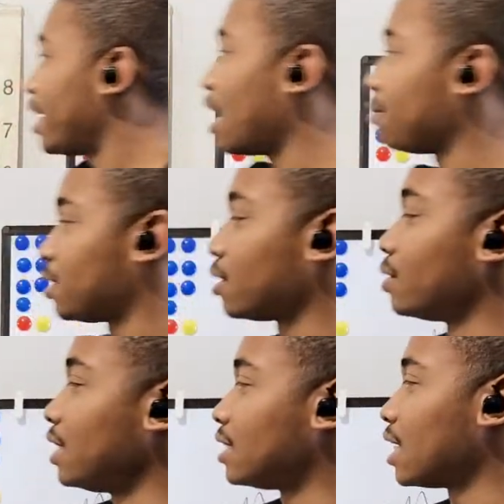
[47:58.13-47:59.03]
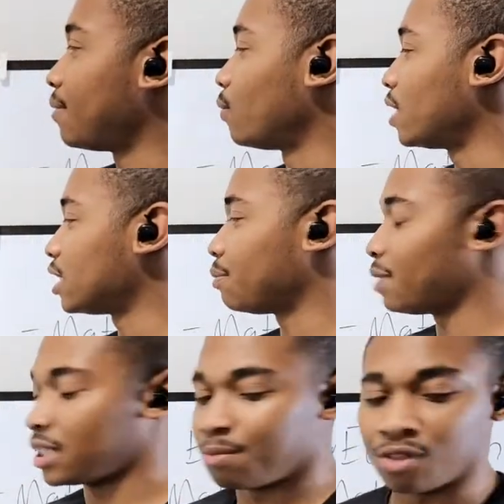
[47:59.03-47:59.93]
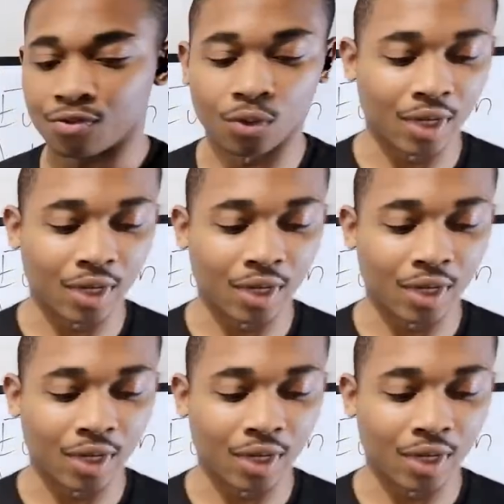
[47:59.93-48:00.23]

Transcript: captures on D7, what is the best move for